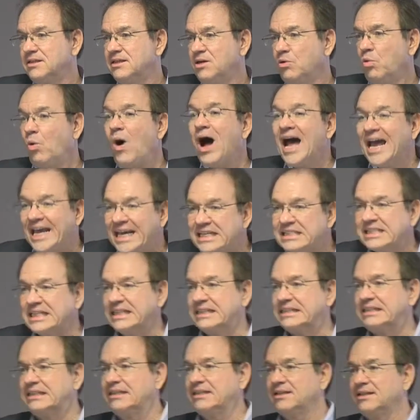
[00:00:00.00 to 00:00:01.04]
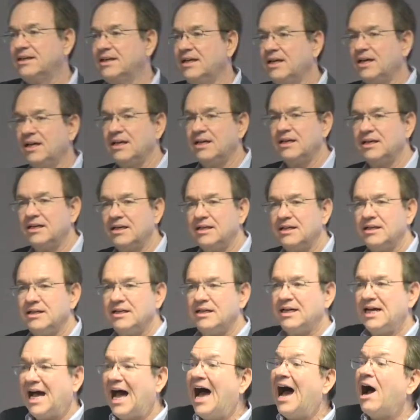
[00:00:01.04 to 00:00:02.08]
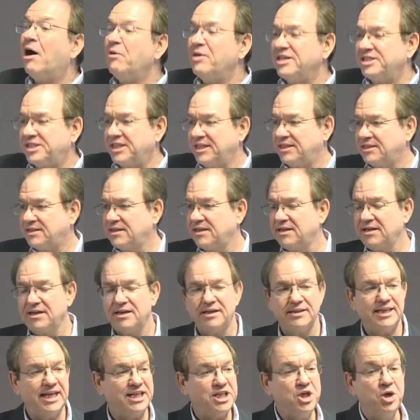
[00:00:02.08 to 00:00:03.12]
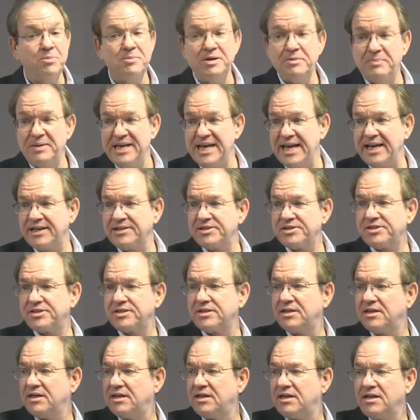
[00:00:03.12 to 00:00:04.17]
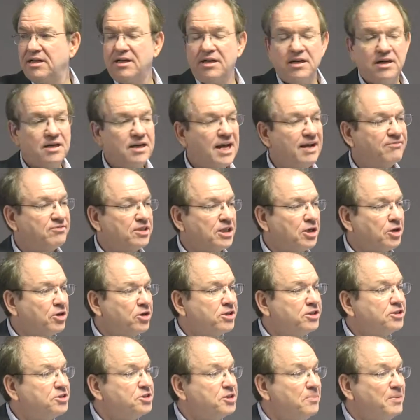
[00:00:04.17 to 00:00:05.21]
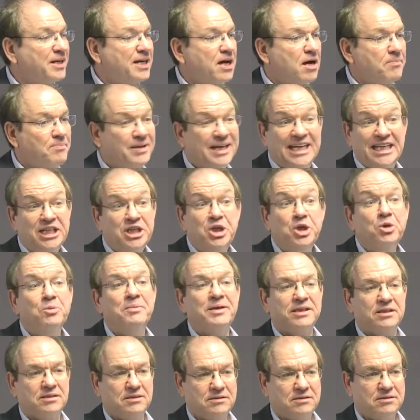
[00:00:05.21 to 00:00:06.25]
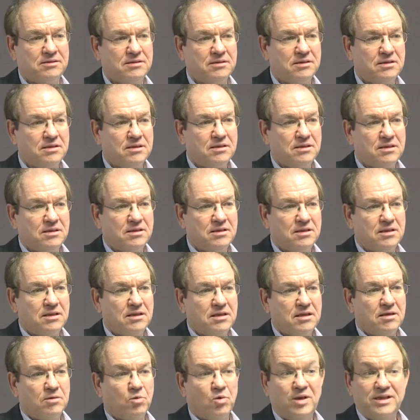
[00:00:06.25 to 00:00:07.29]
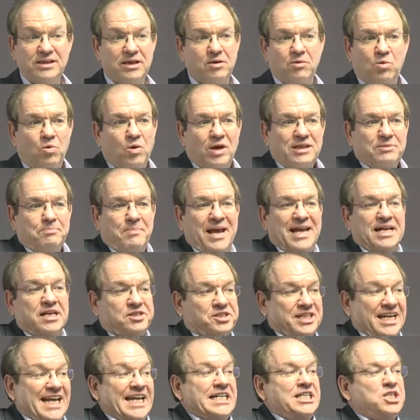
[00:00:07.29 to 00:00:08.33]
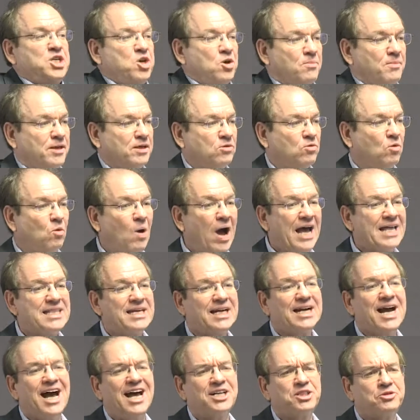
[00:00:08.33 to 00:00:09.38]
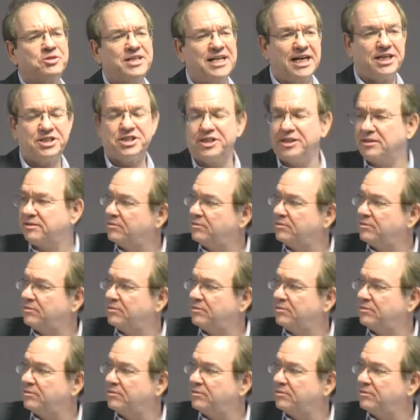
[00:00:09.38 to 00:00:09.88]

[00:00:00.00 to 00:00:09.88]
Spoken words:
Why is it? How is it that human beings have learned to become inhuman? What made us inhuman? Why the contradiction?